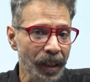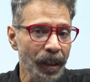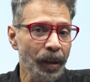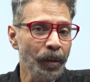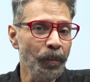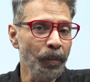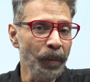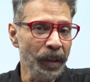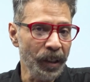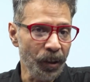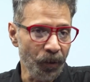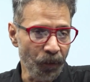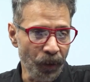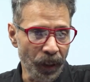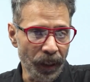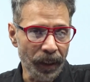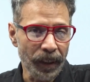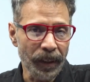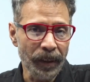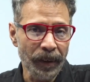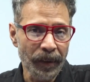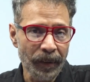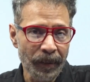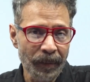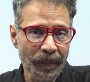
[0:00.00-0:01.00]
better way.
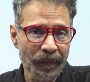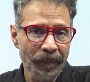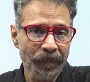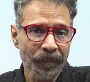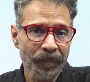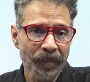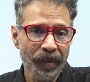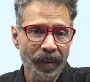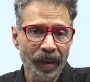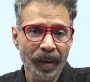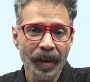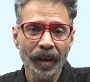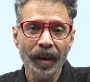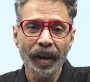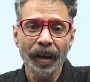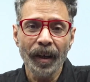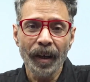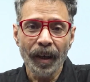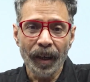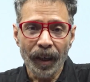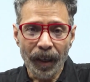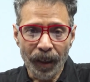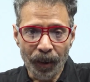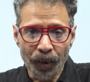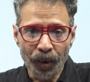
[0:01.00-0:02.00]

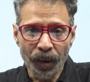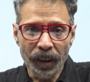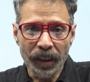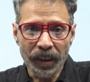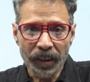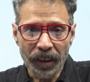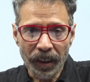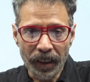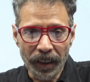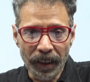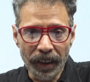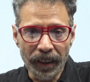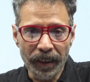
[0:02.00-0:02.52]
Good study.